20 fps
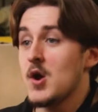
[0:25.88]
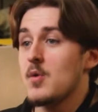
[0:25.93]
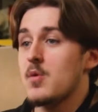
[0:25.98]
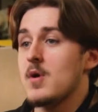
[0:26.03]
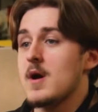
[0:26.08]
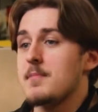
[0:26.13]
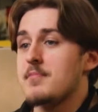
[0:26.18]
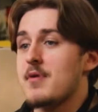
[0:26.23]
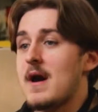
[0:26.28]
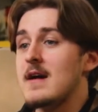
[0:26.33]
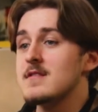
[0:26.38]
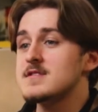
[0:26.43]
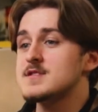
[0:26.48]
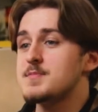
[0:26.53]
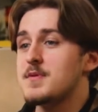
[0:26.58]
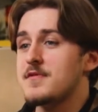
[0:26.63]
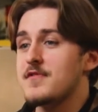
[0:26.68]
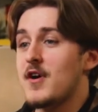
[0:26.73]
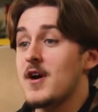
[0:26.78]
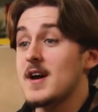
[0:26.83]
We're proud
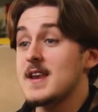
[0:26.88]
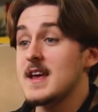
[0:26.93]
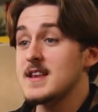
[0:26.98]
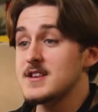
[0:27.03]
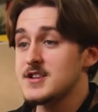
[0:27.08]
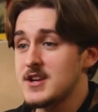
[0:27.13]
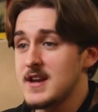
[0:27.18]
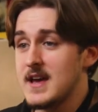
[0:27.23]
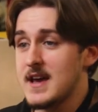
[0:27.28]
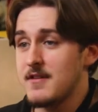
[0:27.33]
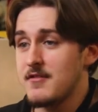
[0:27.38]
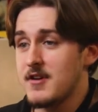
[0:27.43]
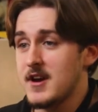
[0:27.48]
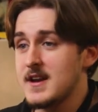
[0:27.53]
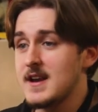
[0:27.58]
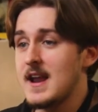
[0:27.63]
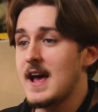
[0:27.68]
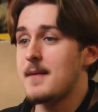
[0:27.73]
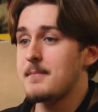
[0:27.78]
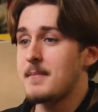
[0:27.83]
to provide
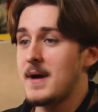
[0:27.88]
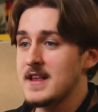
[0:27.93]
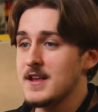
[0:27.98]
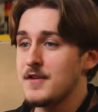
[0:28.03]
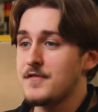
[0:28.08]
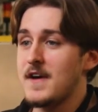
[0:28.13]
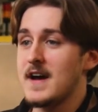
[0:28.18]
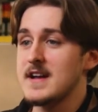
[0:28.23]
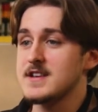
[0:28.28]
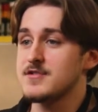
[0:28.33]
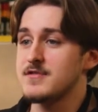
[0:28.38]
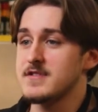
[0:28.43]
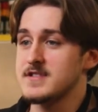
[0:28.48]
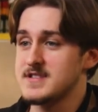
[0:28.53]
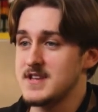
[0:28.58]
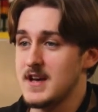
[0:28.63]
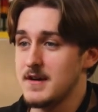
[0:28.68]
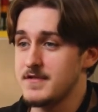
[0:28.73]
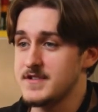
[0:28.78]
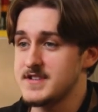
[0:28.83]
engineering and
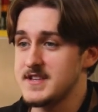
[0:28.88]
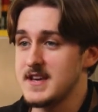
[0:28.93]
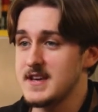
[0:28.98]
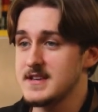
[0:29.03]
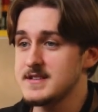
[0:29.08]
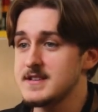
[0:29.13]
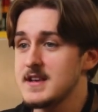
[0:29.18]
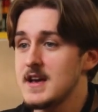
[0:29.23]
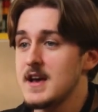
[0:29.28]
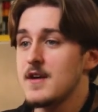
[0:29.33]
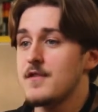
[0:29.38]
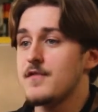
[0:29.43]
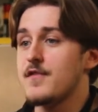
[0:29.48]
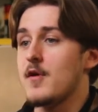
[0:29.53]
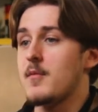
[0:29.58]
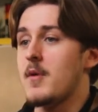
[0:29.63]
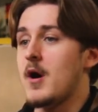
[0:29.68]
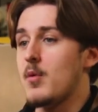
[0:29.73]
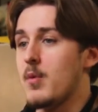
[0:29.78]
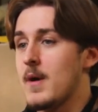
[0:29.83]
manufacturing services
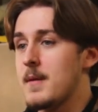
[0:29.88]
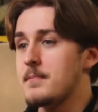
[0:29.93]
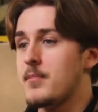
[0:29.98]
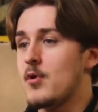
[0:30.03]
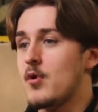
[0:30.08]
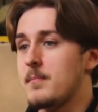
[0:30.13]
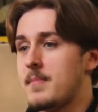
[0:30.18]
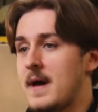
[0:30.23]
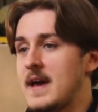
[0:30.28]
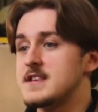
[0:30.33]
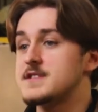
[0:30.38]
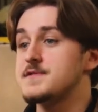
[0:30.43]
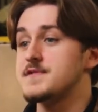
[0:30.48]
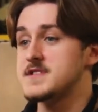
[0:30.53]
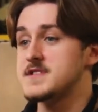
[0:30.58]
from our Wimborne based